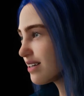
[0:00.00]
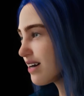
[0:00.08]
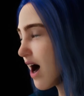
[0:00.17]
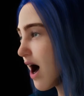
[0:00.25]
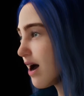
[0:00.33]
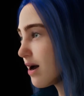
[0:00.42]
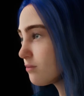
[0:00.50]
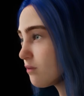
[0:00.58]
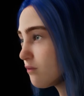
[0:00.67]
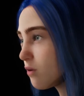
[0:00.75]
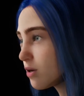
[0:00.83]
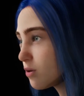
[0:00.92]
I am
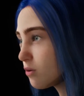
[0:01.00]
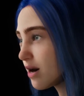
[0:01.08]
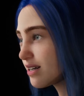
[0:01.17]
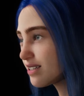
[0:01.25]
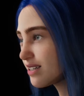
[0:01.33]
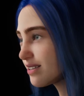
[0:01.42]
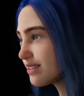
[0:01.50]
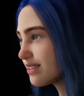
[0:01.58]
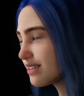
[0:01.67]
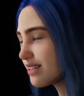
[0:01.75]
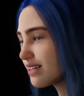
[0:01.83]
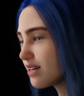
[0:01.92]
fully rigged,
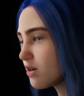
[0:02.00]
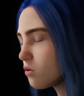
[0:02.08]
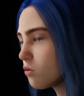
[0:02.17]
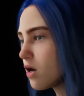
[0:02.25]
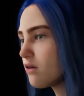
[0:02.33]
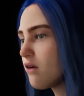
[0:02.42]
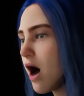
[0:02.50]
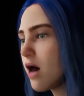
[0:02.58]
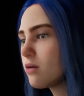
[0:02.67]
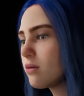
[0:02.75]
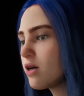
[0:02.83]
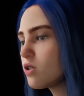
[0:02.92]
ready for
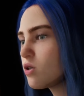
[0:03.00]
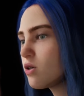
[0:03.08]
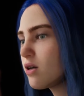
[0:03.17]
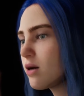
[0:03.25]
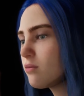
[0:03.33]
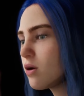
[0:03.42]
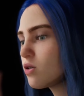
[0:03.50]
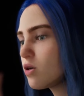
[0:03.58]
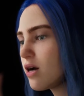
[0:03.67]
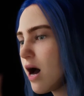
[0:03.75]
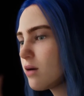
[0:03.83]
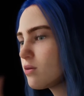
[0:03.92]
animation and motion
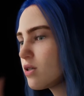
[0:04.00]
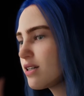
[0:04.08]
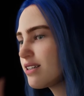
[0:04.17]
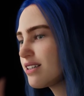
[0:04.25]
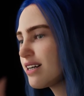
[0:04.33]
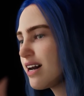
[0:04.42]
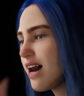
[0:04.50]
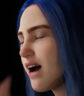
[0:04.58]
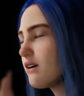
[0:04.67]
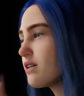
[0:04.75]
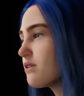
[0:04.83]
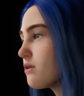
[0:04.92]
capture,
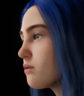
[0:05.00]
allowing you to